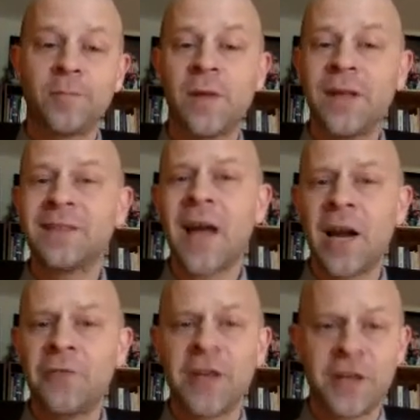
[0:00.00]
That's kind
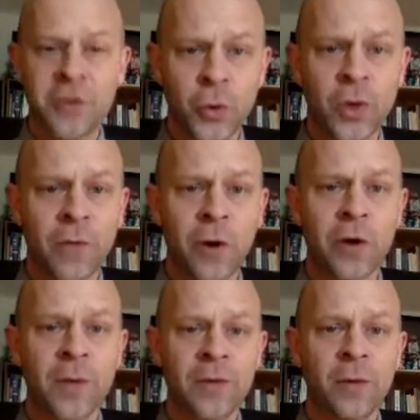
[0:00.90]
of an intuitive
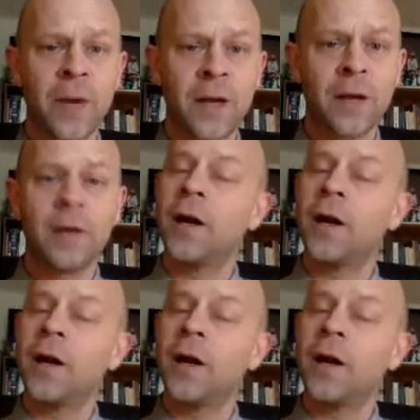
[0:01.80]
argument they're making,